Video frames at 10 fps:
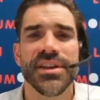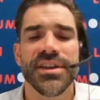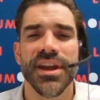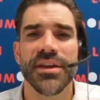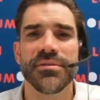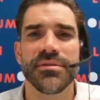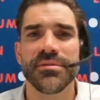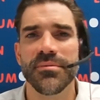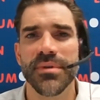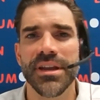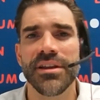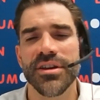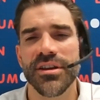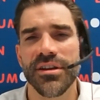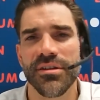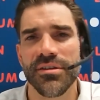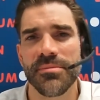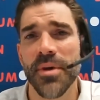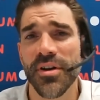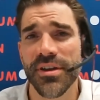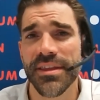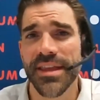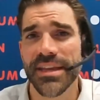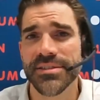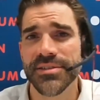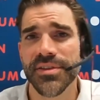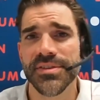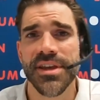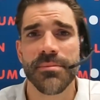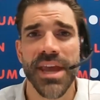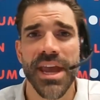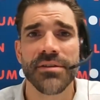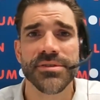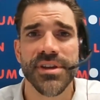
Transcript: we look at a lot of the market data that's coming out.